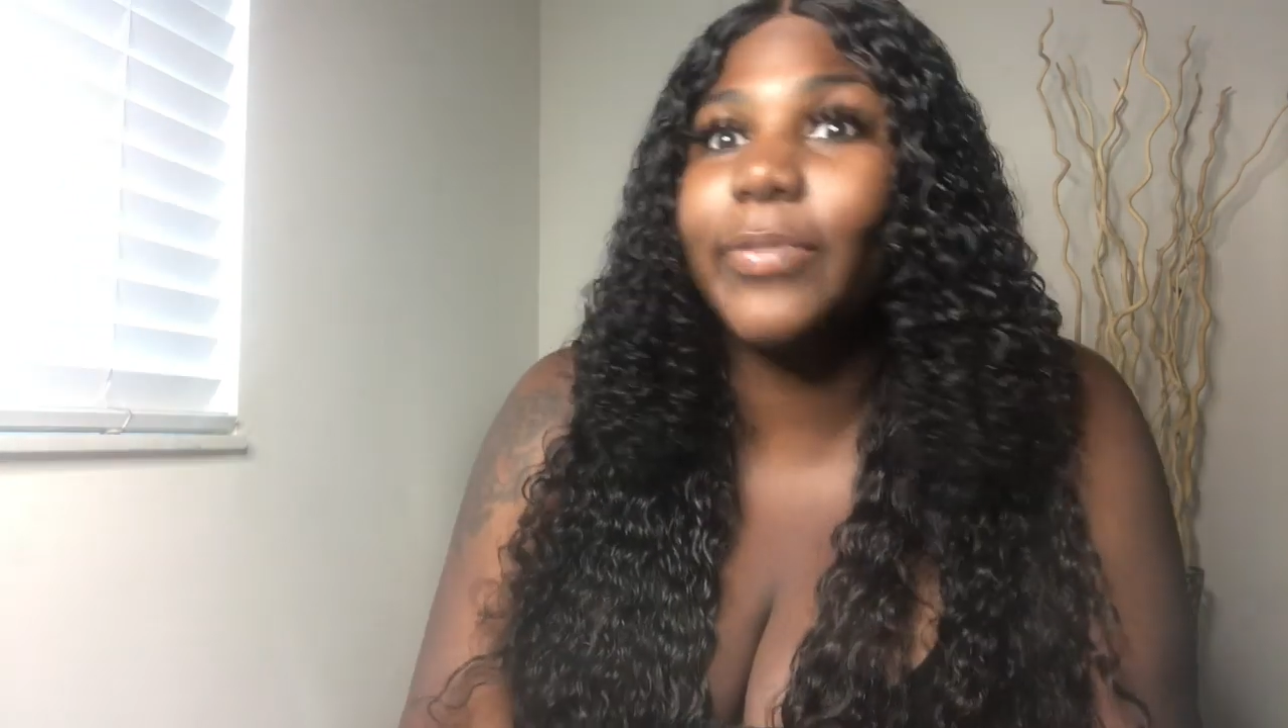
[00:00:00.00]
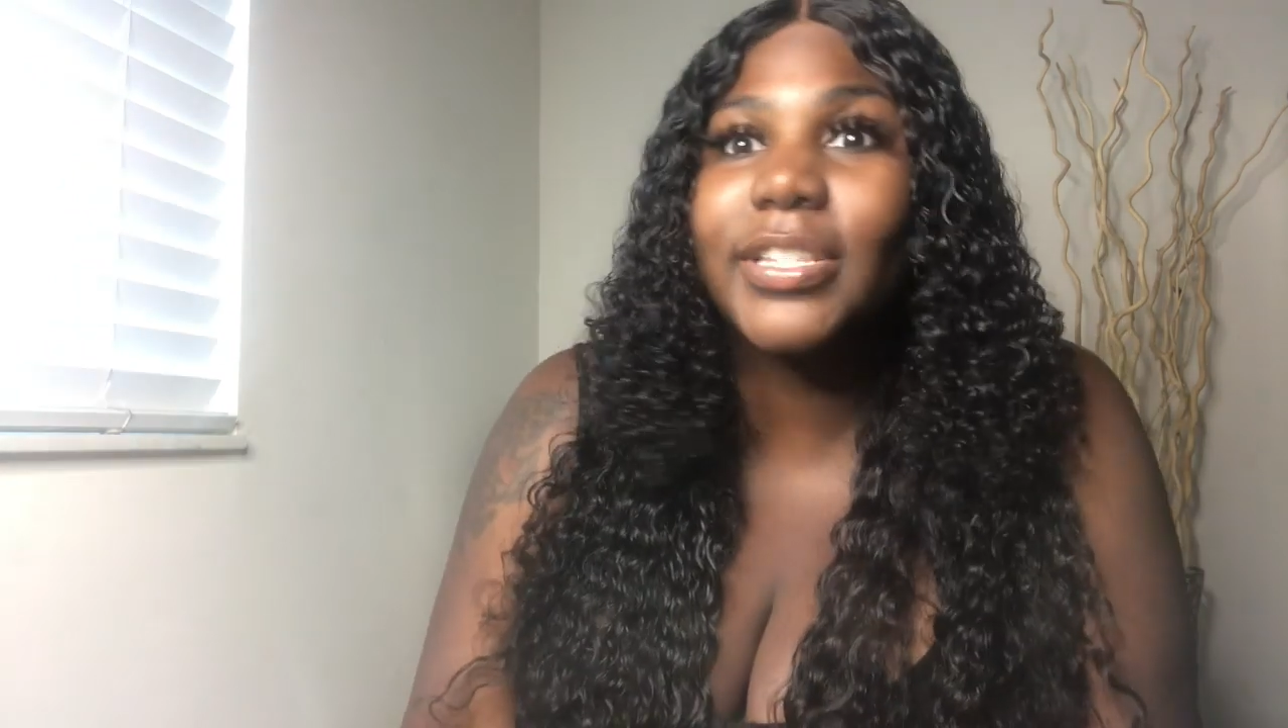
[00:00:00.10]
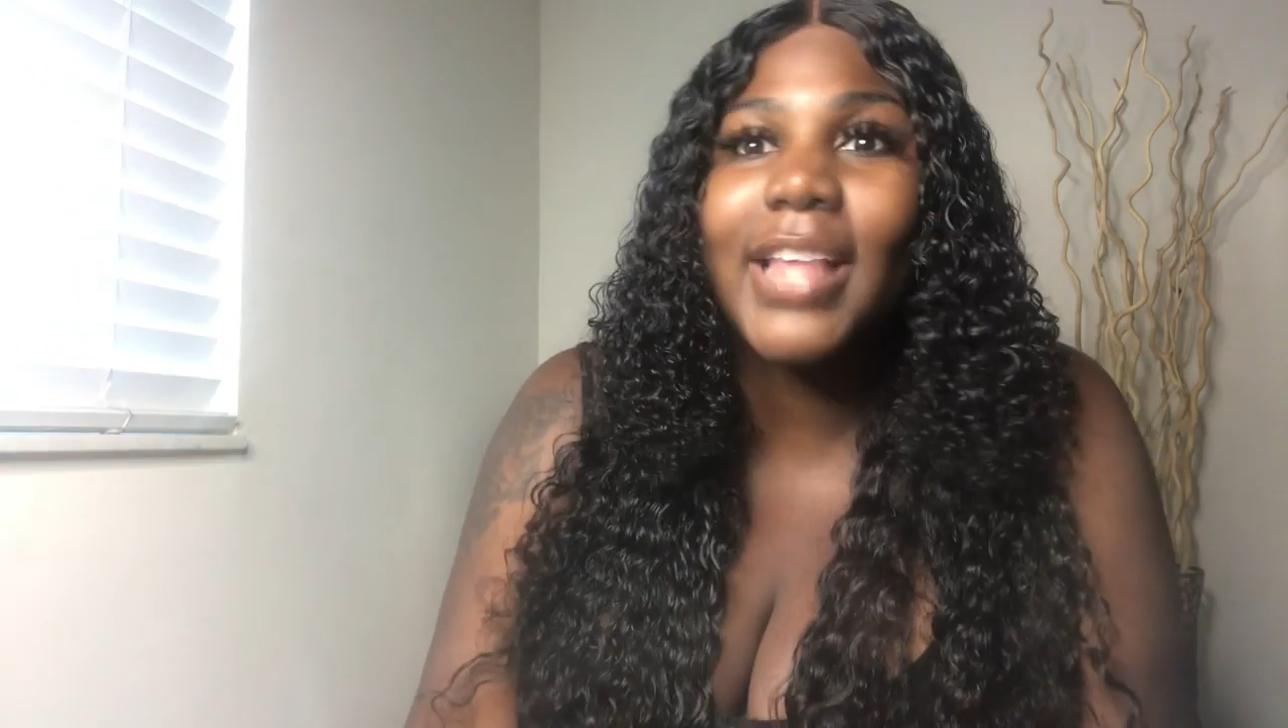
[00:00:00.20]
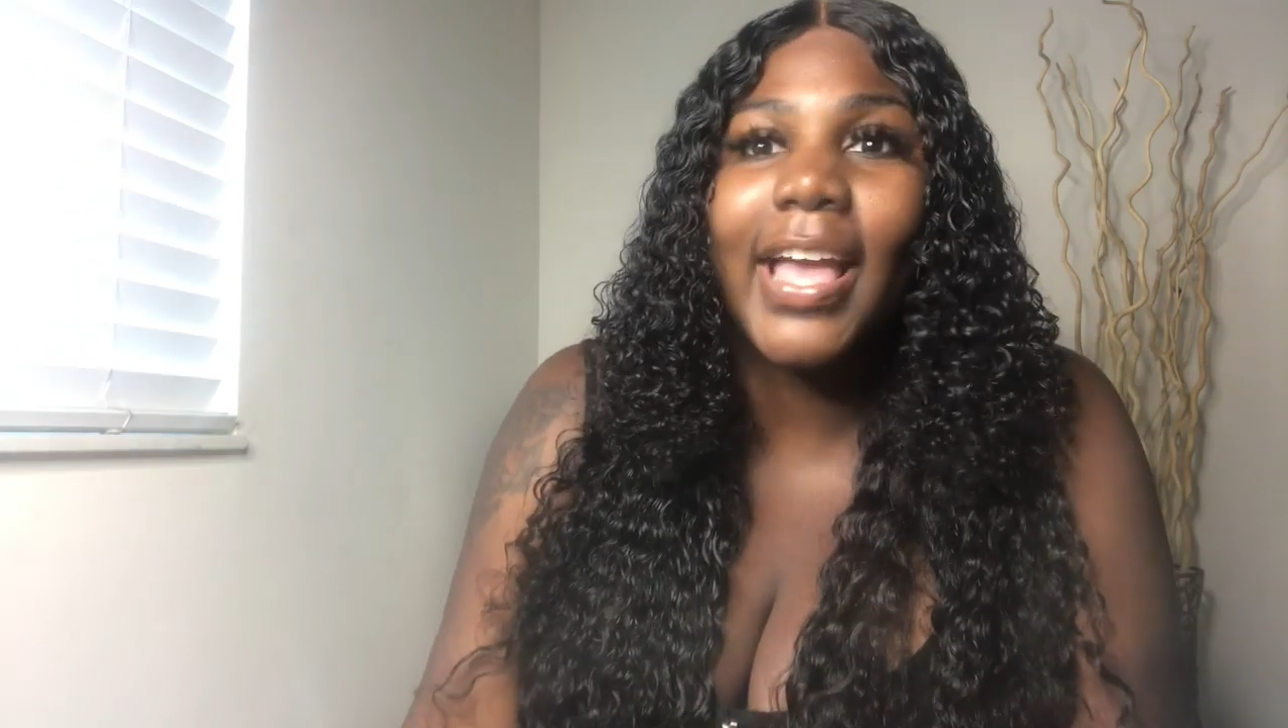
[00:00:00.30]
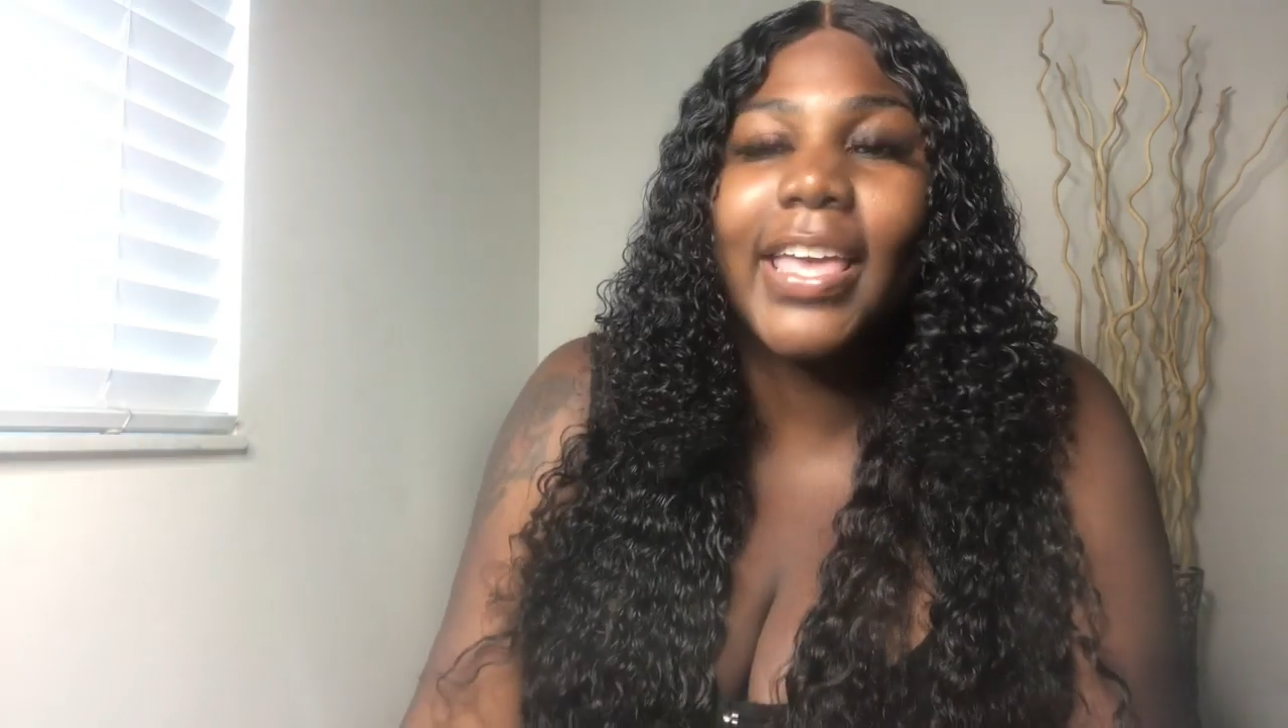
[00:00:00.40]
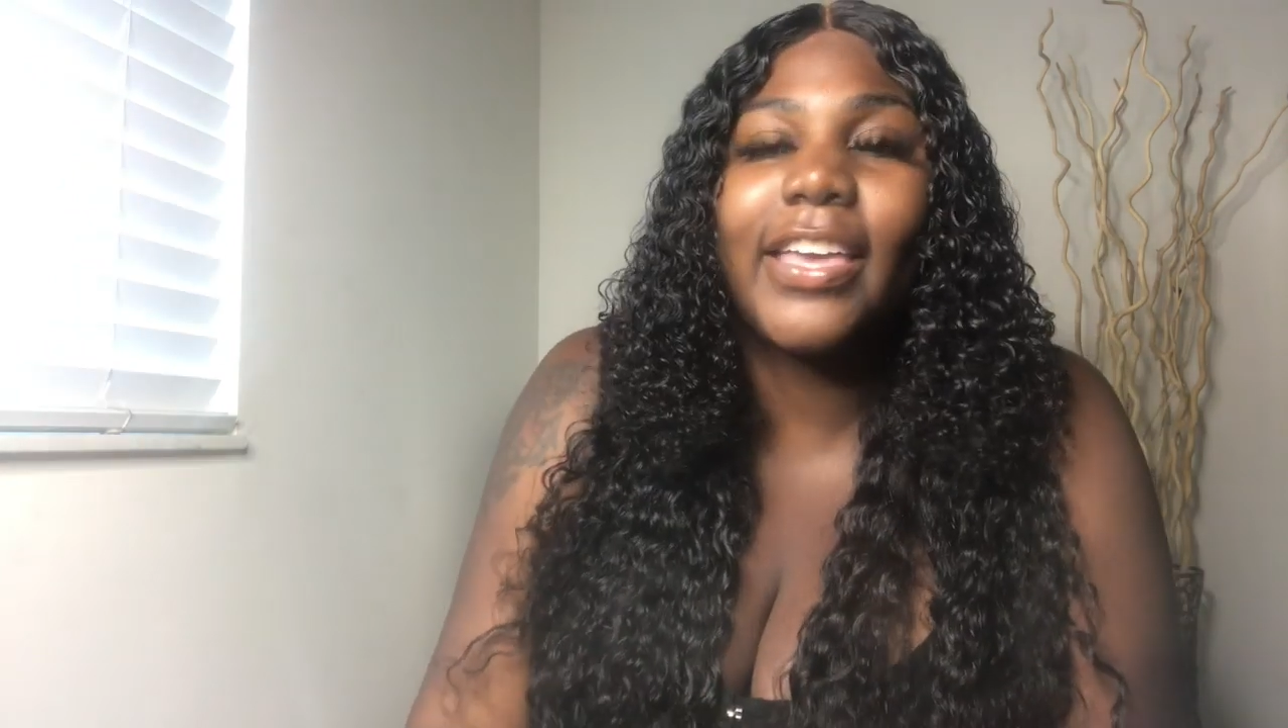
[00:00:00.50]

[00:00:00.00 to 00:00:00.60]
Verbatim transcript: was like